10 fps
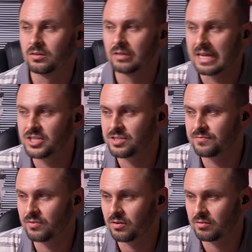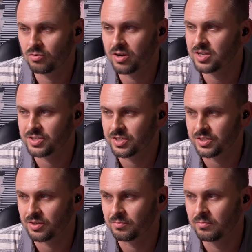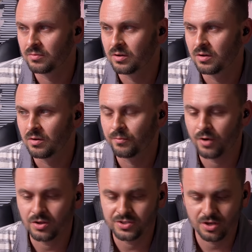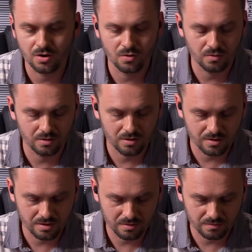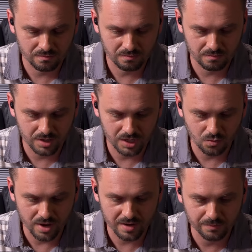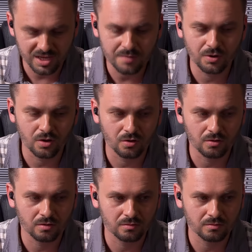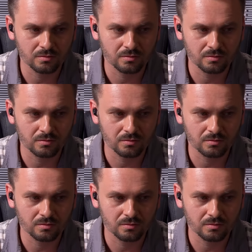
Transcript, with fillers: not just for criticism, but also when people